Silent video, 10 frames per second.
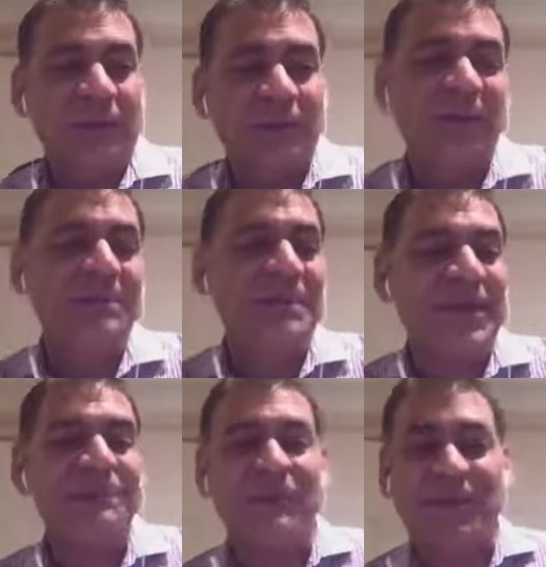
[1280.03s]
and he
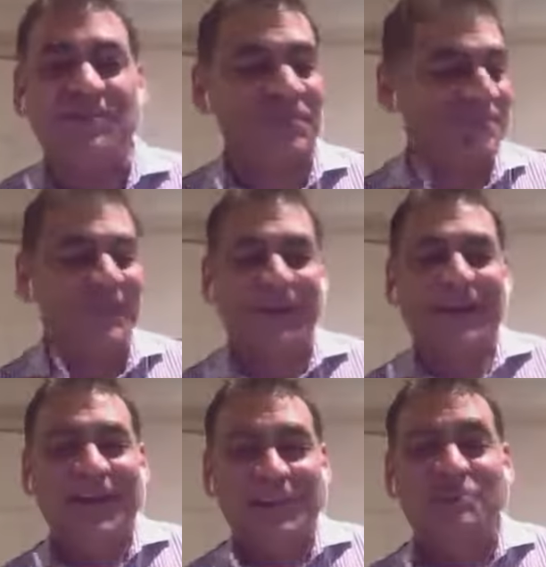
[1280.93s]
made me. He